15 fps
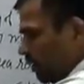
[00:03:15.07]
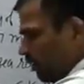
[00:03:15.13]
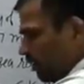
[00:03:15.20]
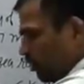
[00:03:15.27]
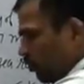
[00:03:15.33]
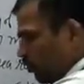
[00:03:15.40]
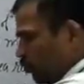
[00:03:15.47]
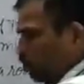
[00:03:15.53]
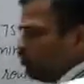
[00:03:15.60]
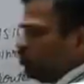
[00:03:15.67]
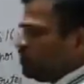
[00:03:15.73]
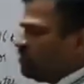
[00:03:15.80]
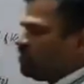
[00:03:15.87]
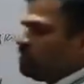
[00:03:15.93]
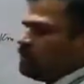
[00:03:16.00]

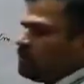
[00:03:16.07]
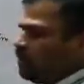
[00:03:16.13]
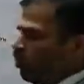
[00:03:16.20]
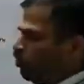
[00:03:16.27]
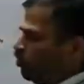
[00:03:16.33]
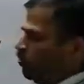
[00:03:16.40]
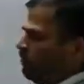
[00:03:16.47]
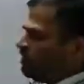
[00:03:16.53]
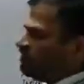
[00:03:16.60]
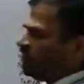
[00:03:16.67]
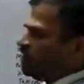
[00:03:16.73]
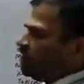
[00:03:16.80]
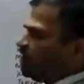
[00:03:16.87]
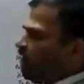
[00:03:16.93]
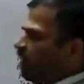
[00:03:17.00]
routes, you may say
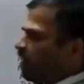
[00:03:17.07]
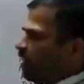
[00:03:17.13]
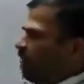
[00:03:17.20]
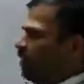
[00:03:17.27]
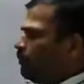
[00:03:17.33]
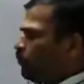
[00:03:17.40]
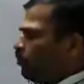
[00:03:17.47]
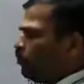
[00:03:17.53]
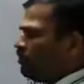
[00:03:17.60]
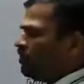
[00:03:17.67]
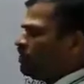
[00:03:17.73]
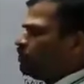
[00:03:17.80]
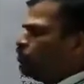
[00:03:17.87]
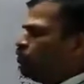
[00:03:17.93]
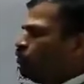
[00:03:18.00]
the Kandla port
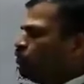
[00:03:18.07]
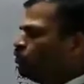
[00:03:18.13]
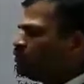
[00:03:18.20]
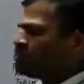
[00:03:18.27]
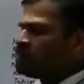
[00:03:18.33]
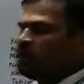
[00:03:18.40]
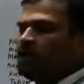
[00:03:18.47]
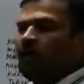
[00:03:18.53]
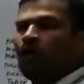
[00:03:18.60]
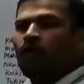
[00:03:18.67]
is used